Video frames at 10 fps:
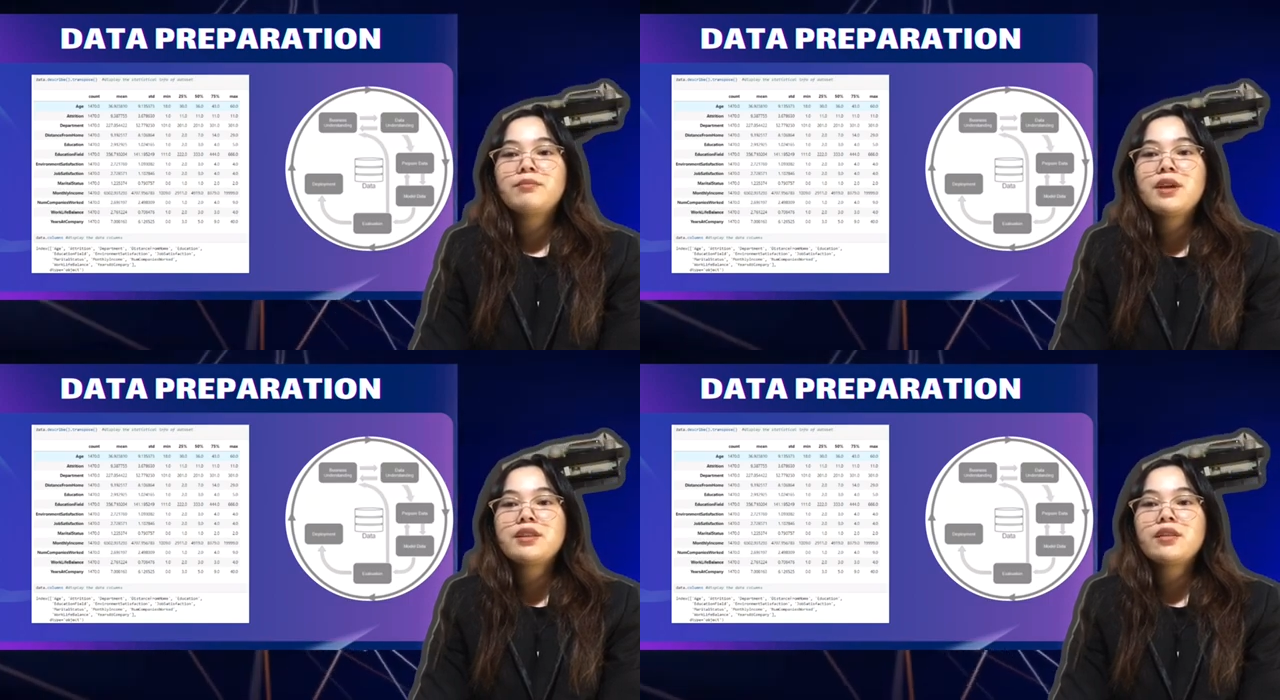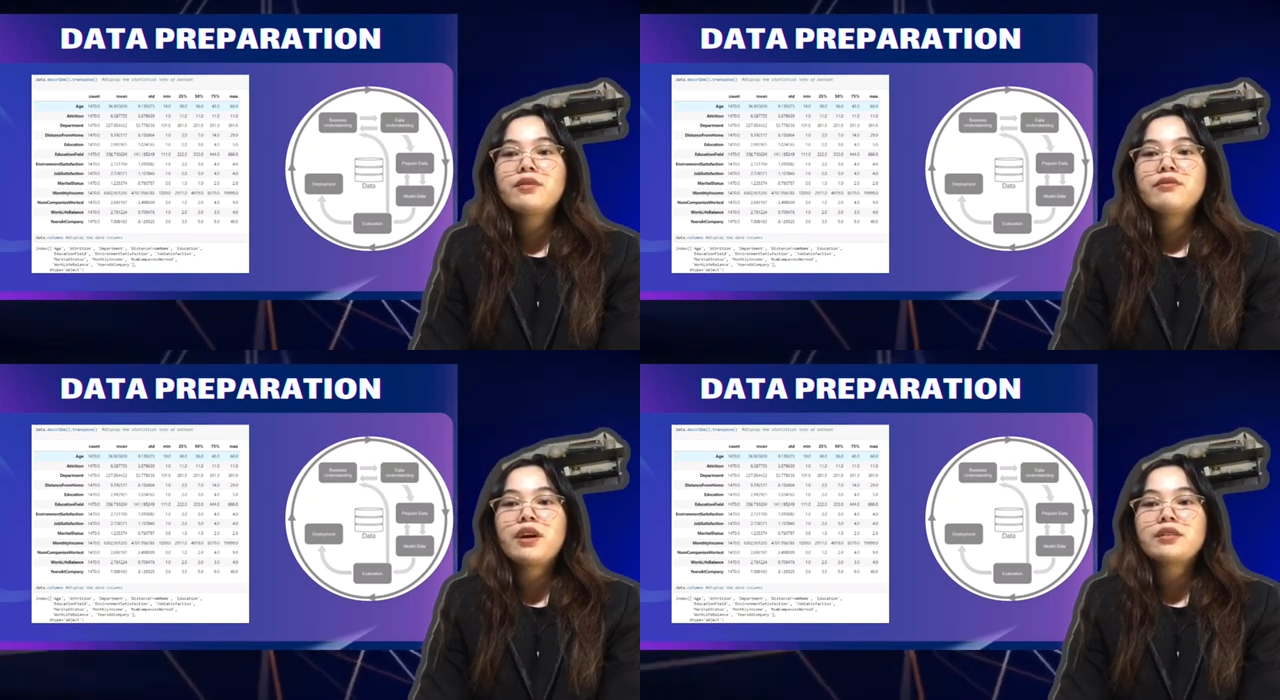based
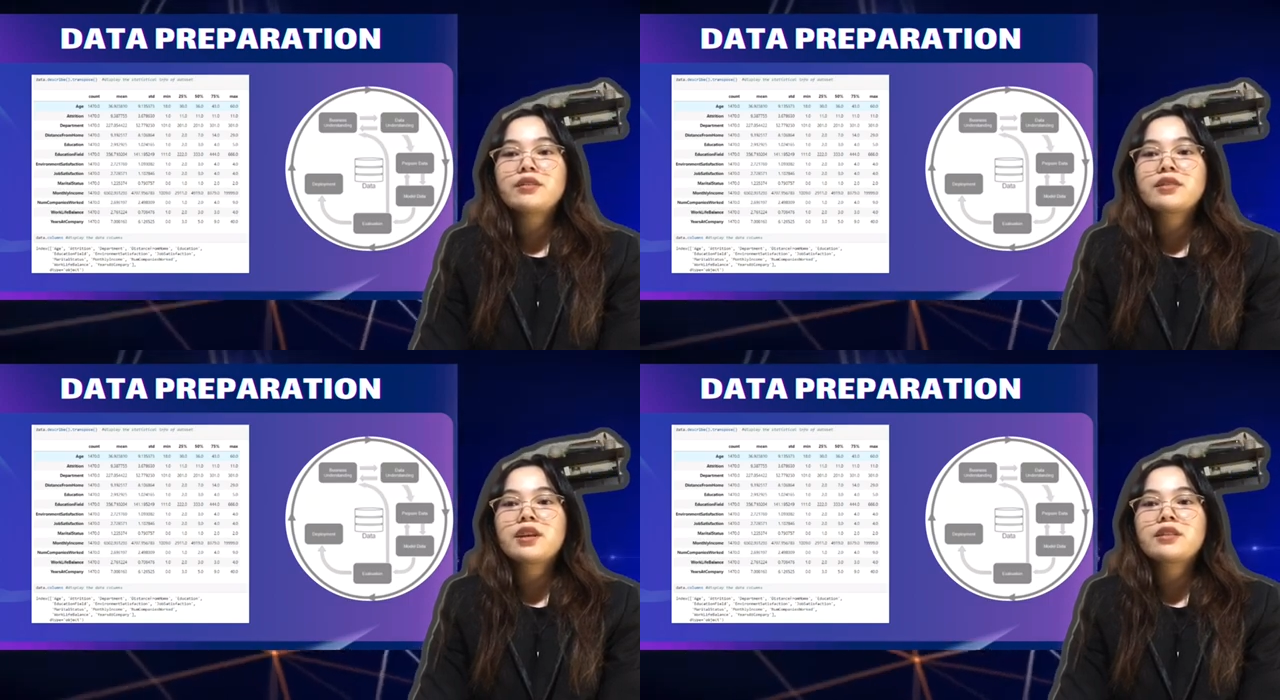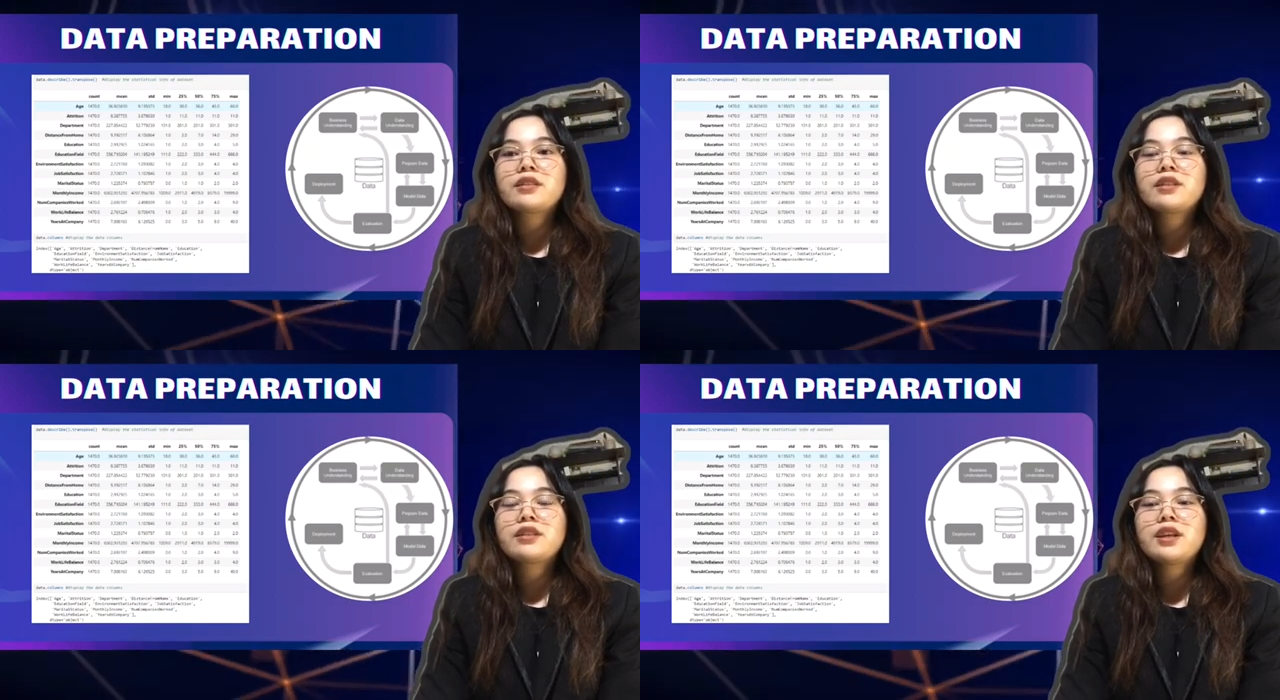on factors
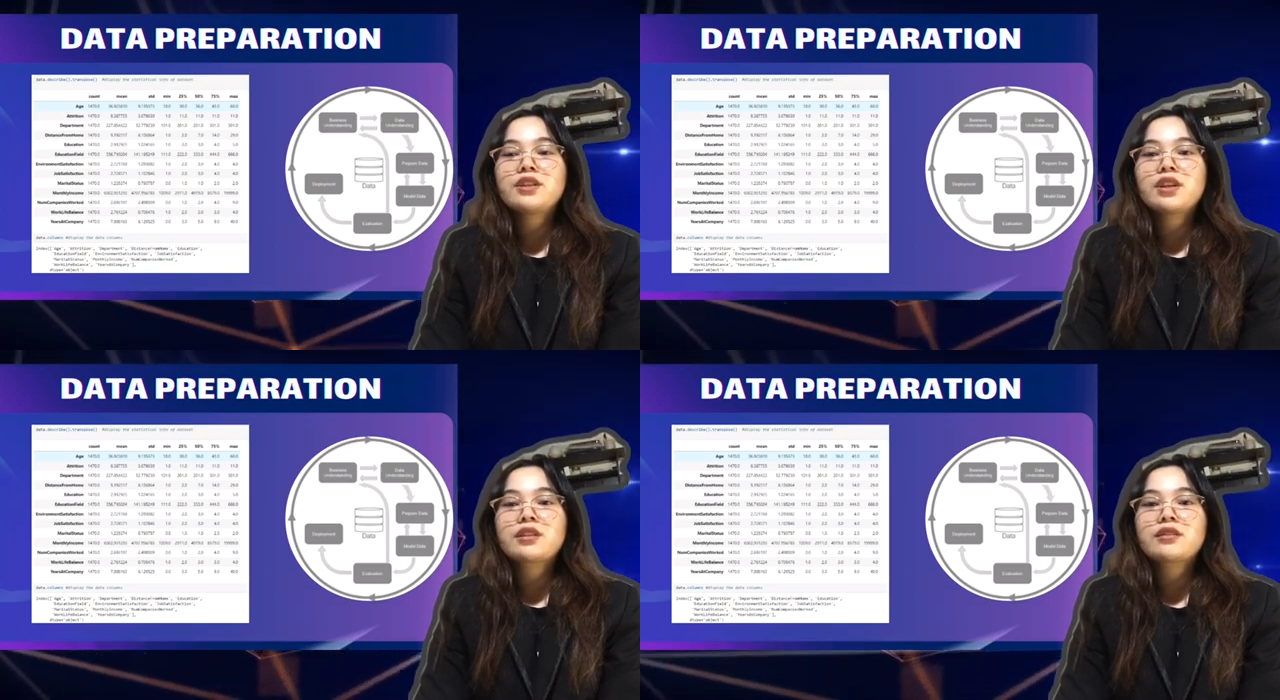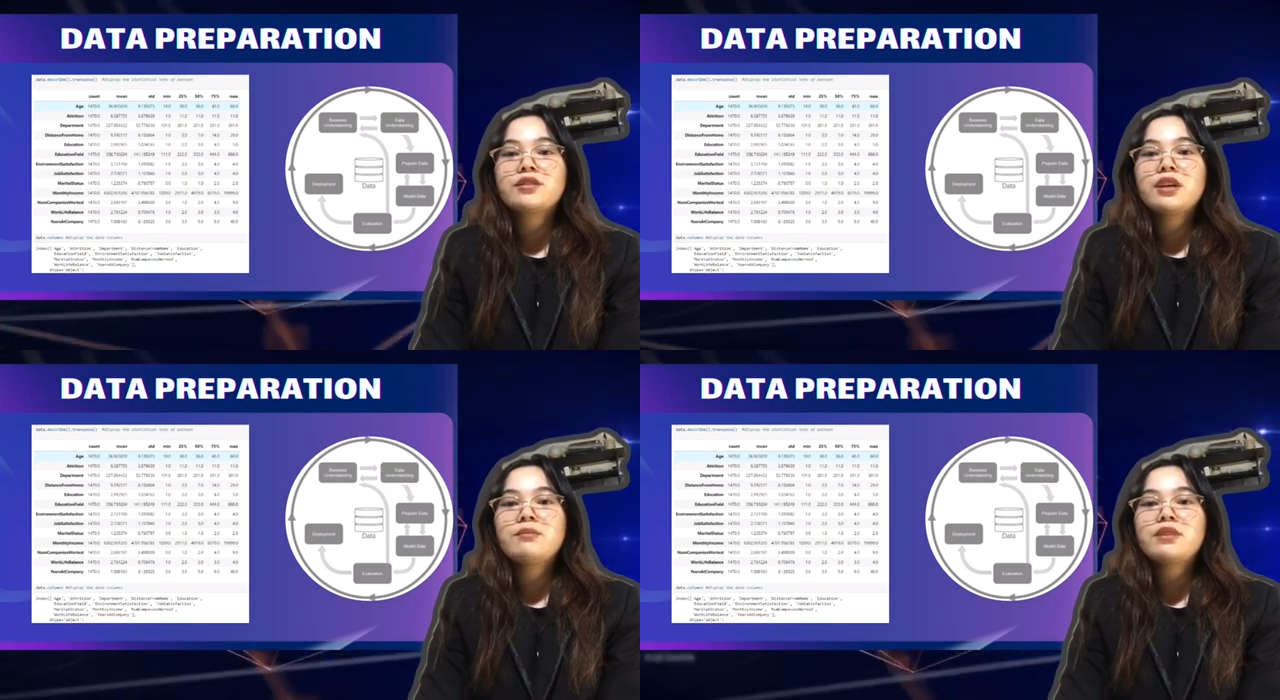such as
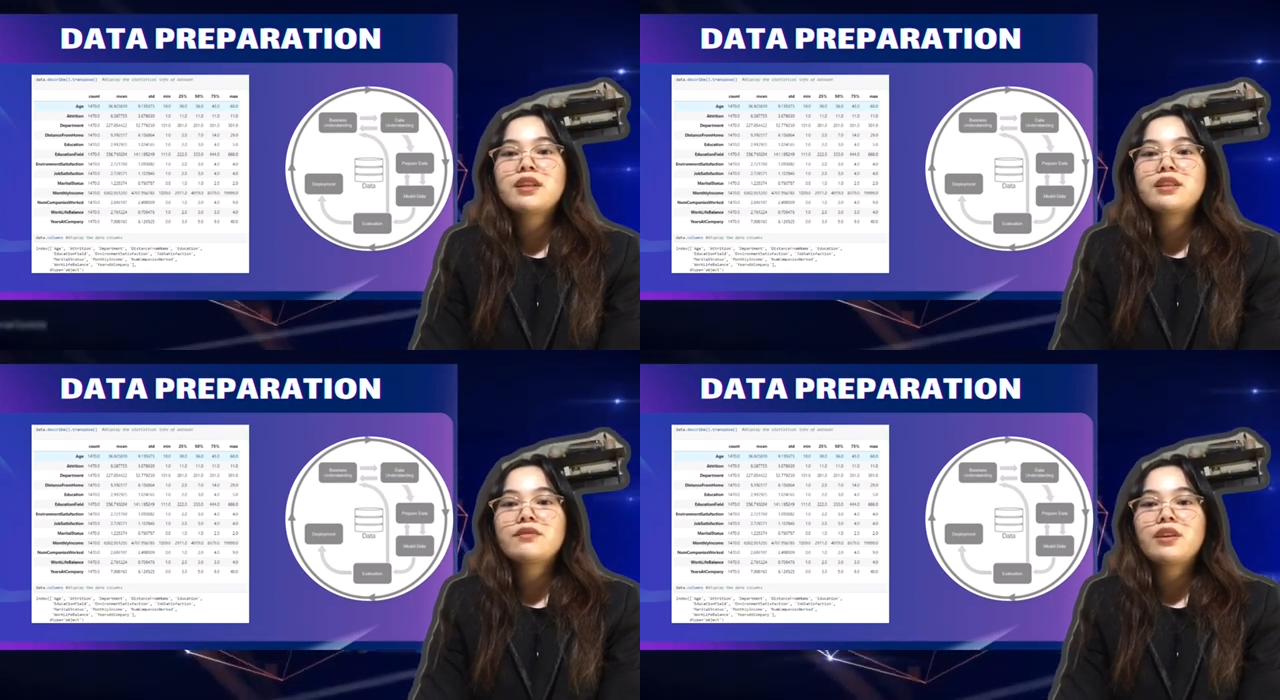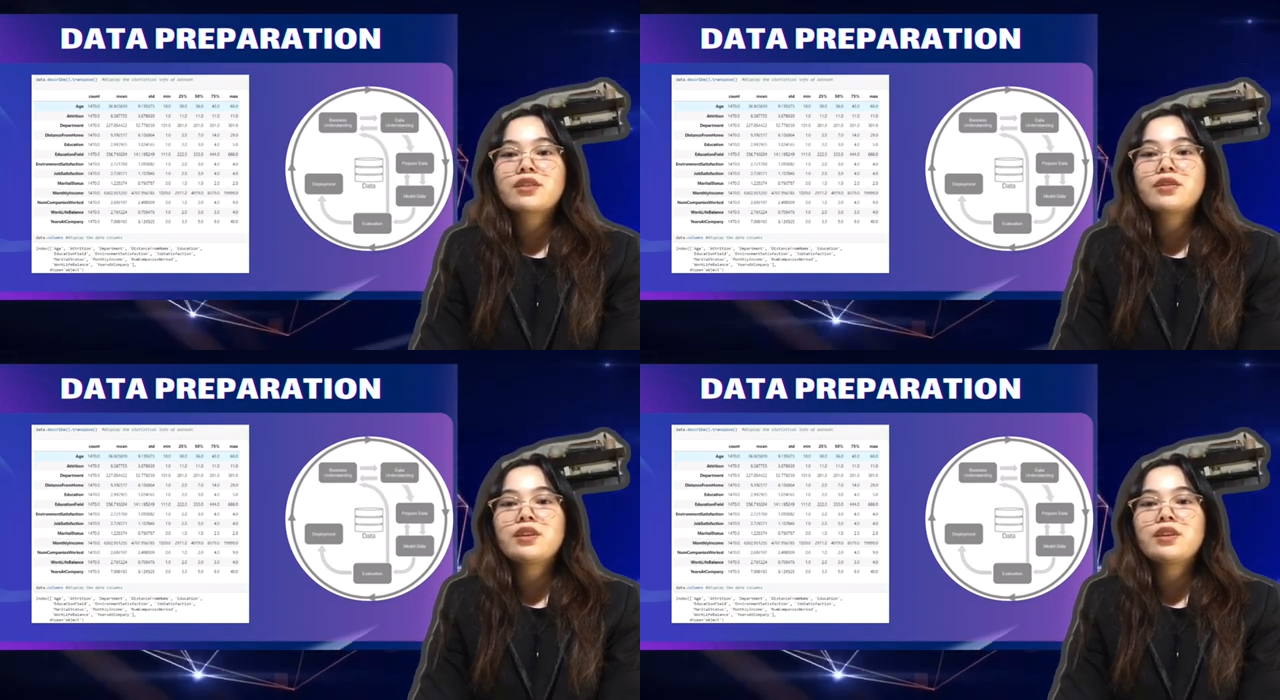job satisfaction,